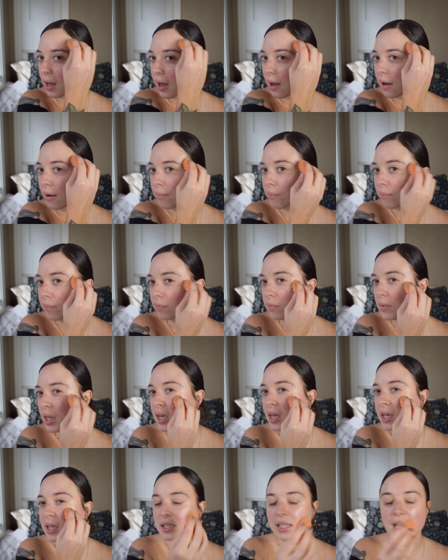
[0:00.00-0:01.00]
Um,
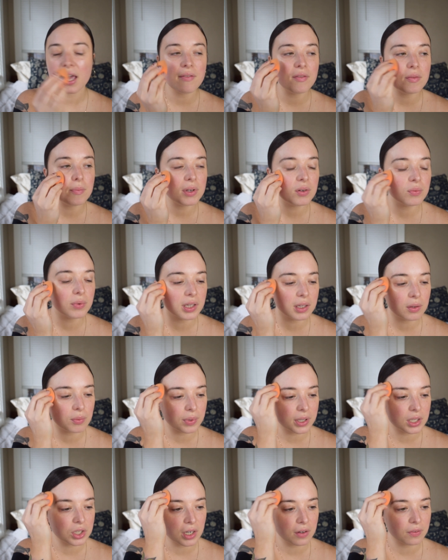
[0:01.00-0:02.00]
cause I haven't been really
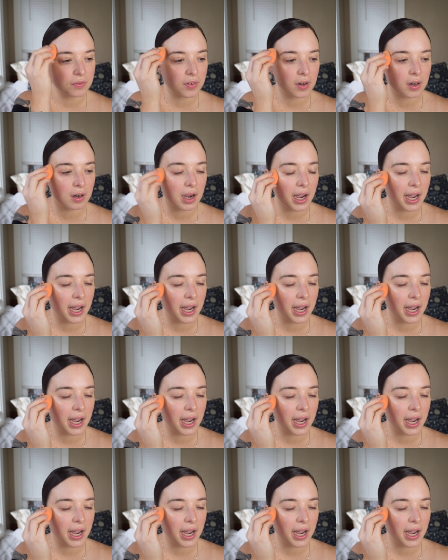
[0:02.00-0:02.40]
reaching for